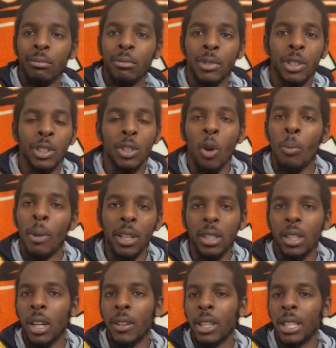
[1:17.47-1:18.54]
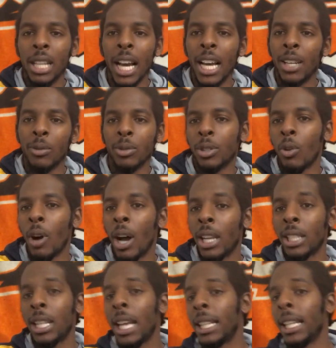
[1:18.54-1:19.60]
so much of the title, so I just
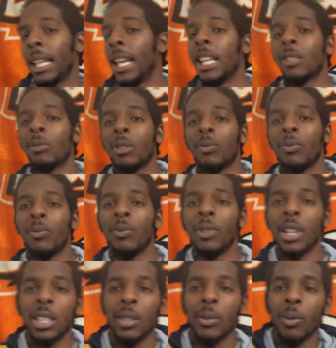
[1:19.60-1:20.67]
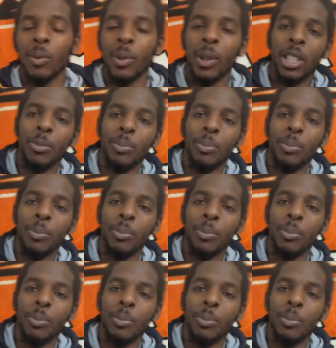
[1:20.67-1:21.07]
had to guess what the rest of it was,